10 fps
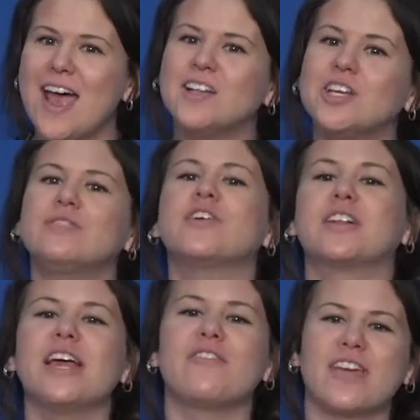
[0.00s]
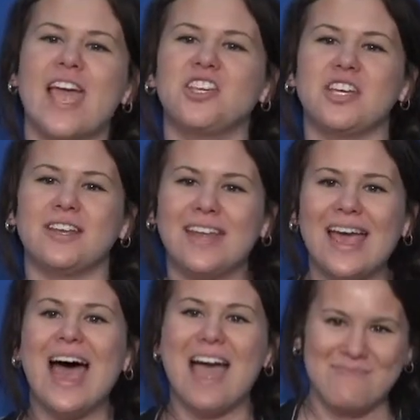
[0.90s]
Just for clarification,
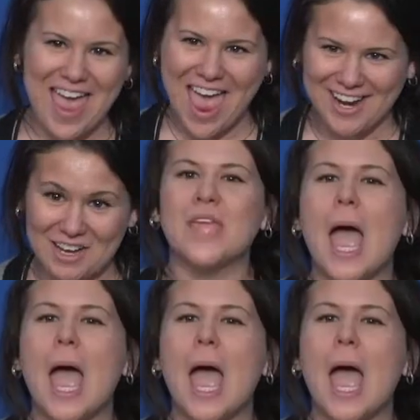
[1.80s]
I'm Hannah.